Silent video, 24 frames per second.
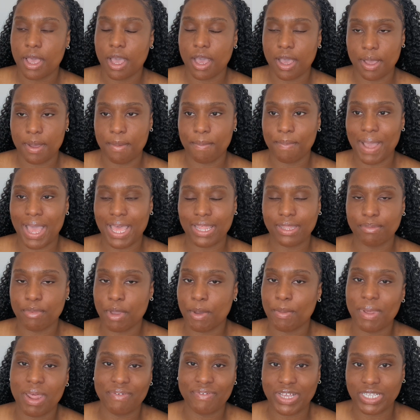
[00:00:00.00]
But at the
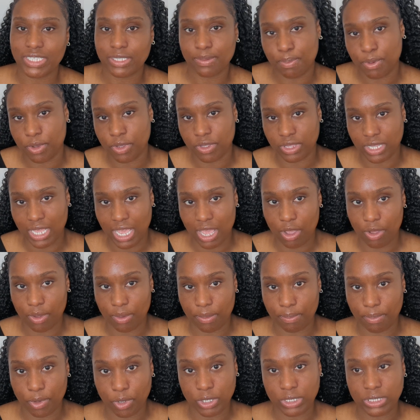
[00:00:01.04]
moment I've had to put that
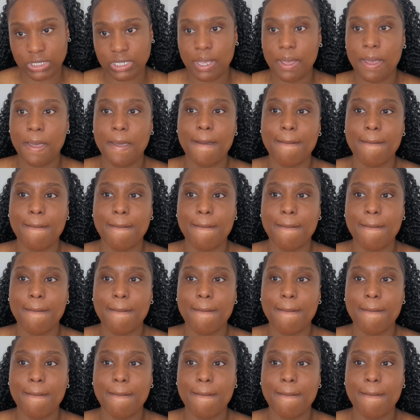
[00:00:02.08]
on pause.